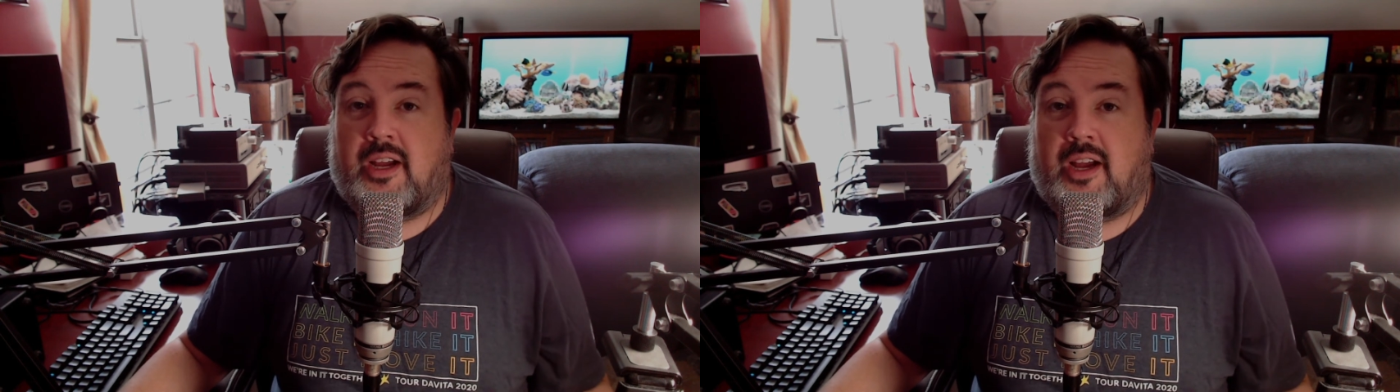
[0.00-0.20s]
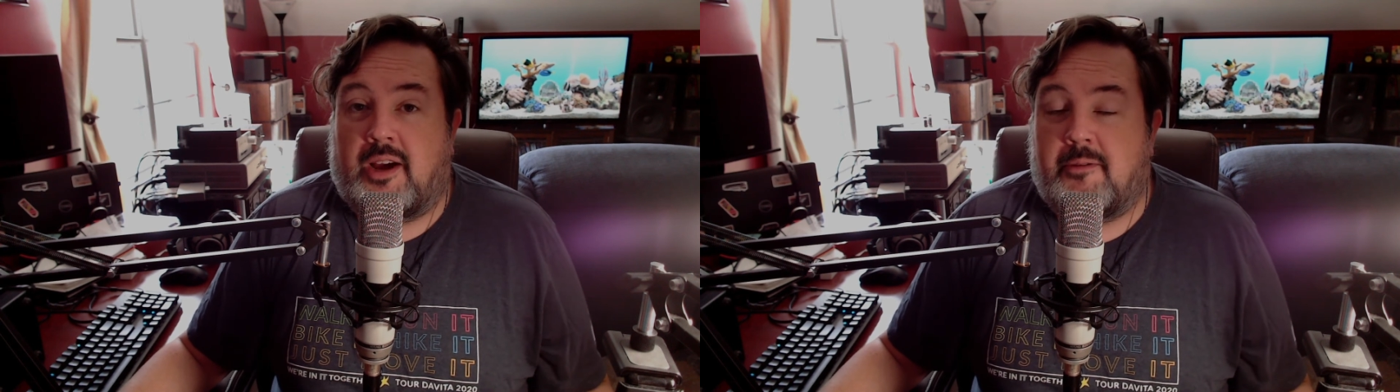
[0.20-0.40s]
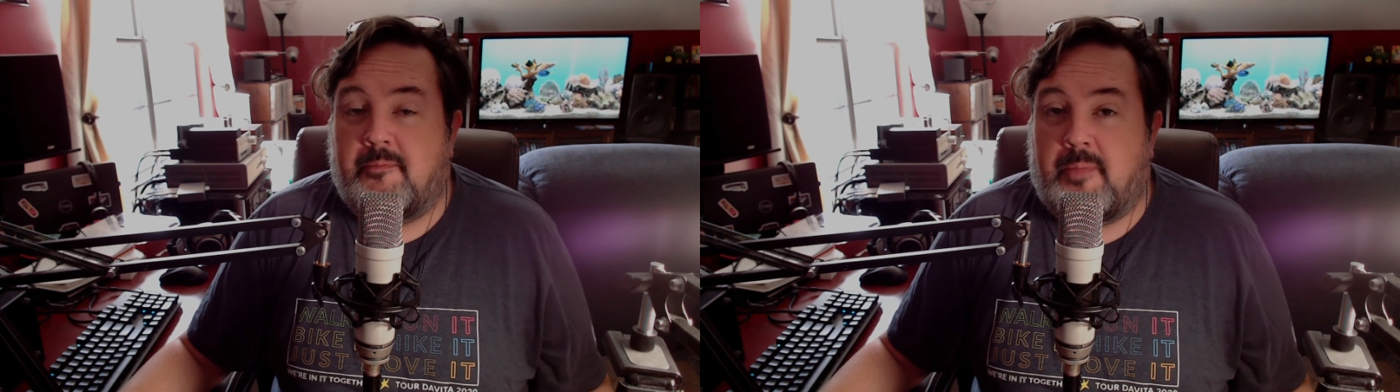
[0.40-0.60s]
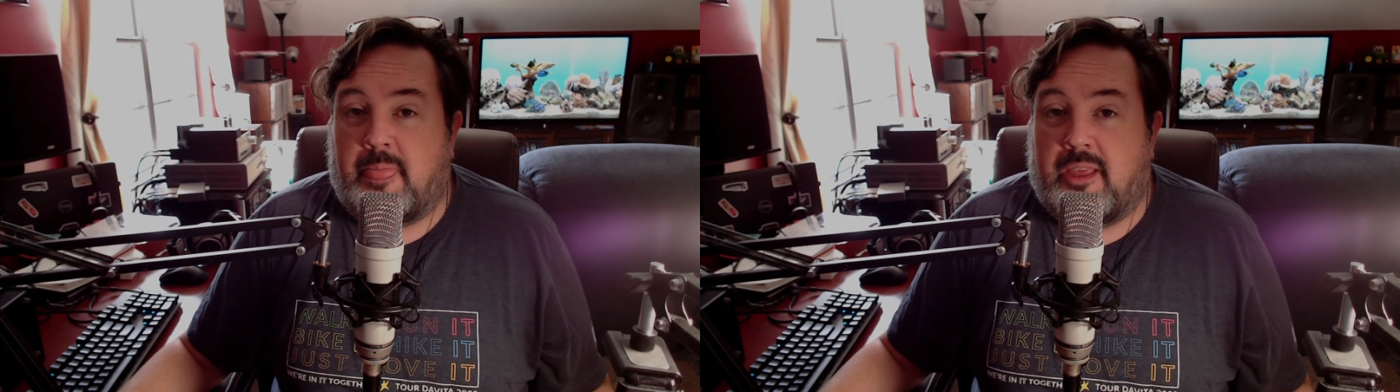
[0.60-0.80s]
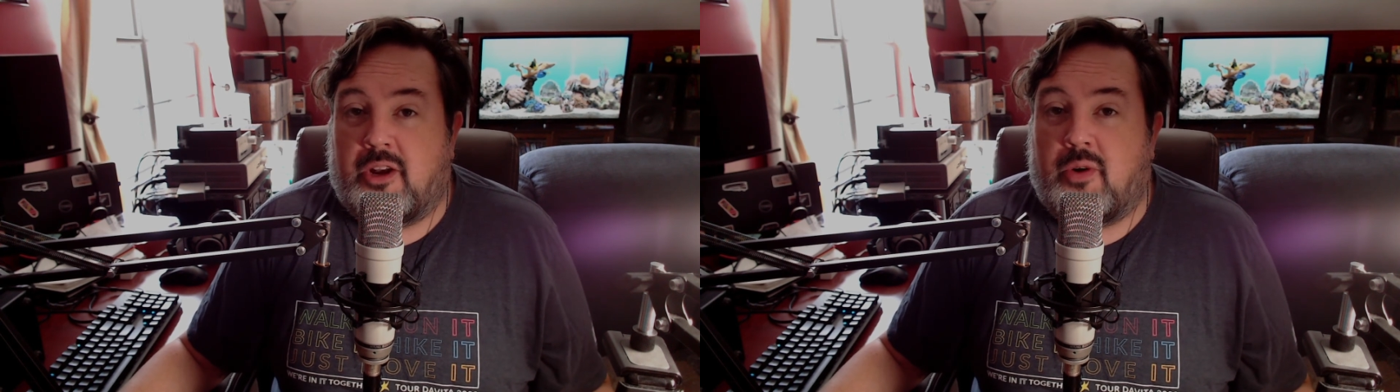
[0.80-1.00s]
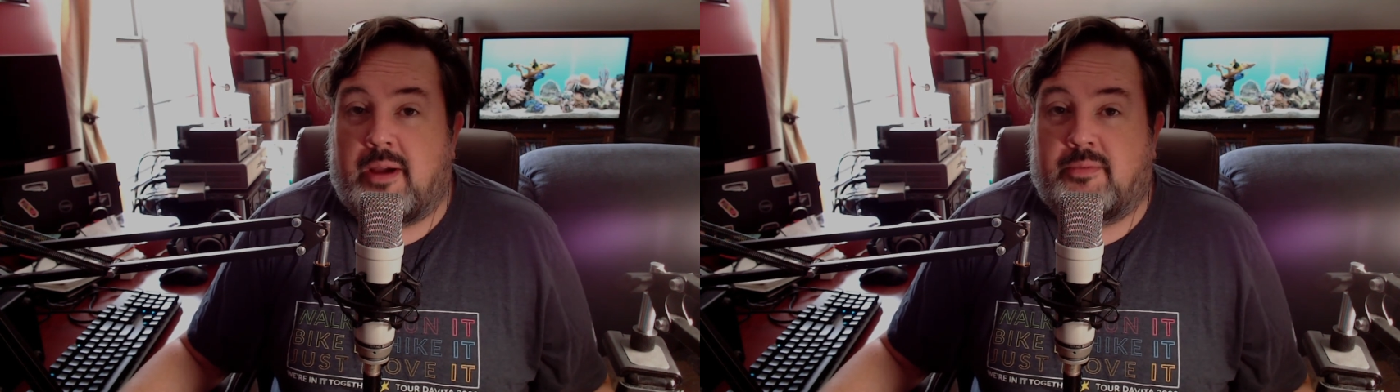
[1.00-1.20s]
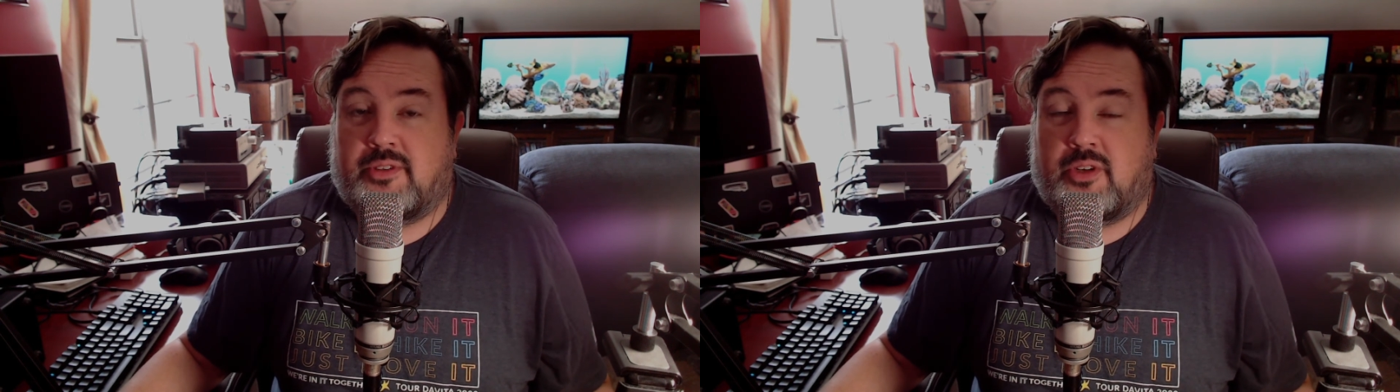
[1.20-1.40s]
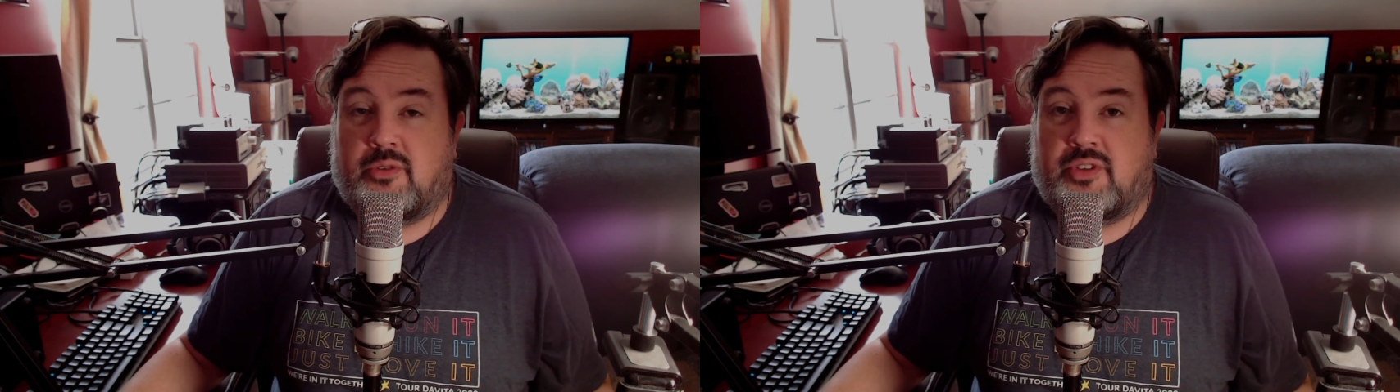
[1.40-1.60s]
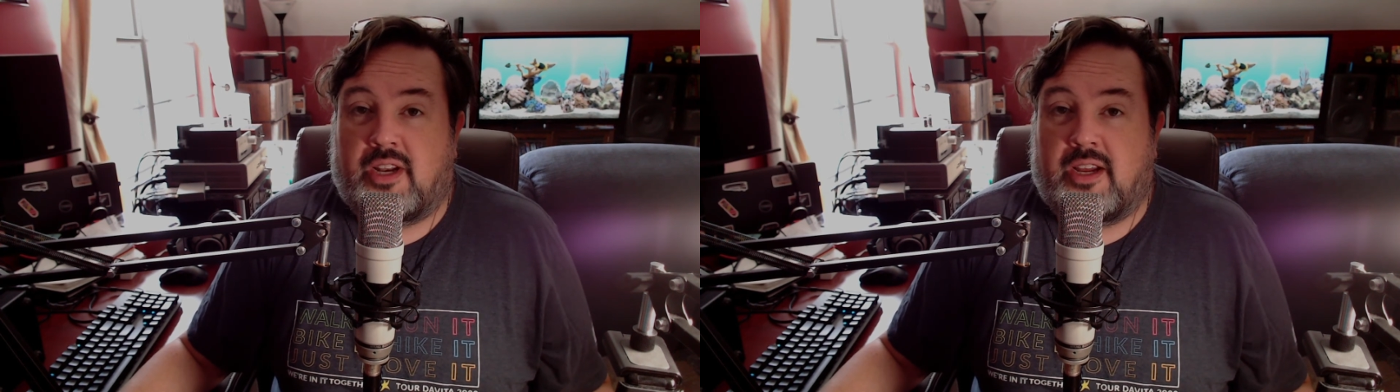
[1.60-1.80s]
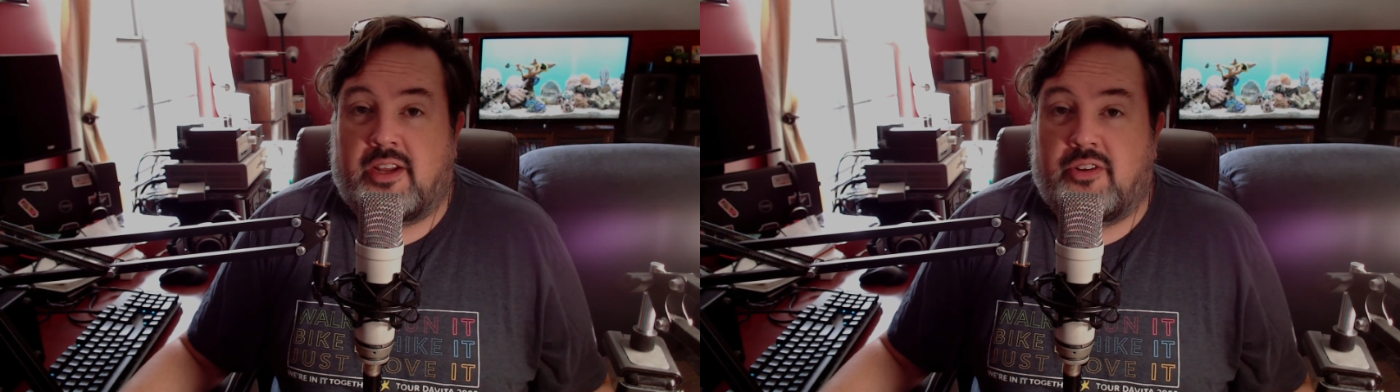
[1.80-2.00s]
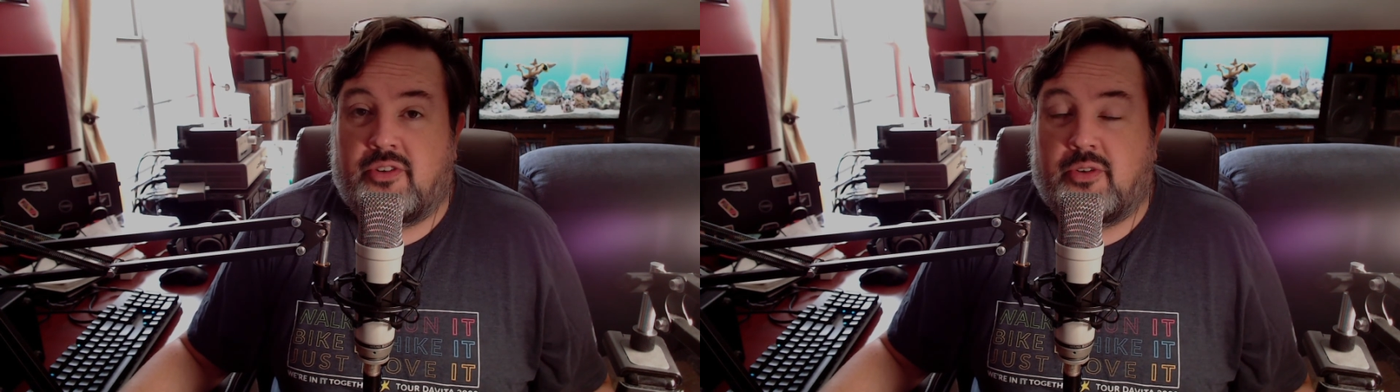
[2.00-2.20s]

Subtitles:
episodes that I could